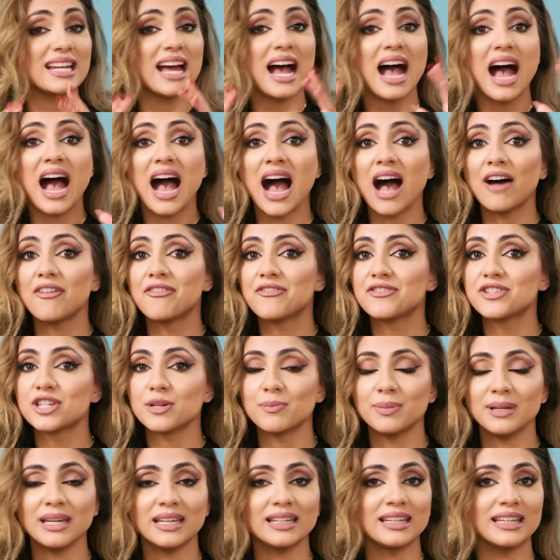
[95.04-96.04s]
have to
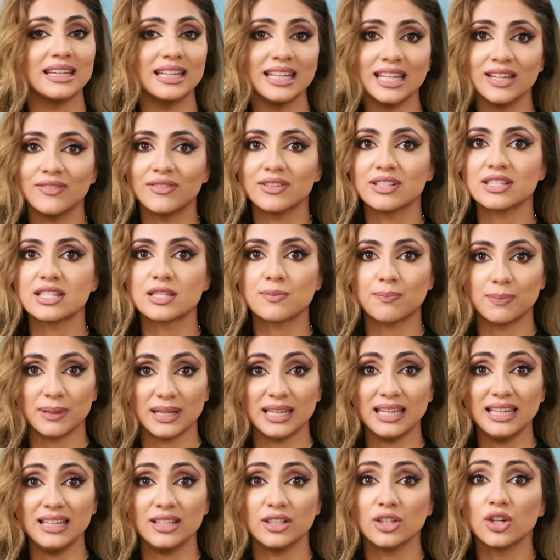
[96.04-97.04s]
be an even
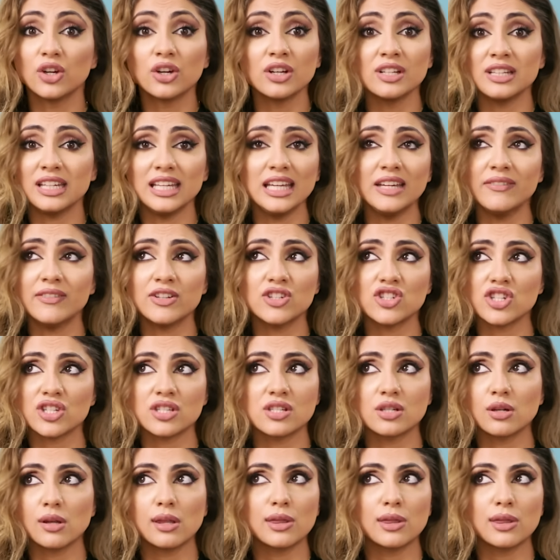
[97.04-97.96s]
split. You can even just do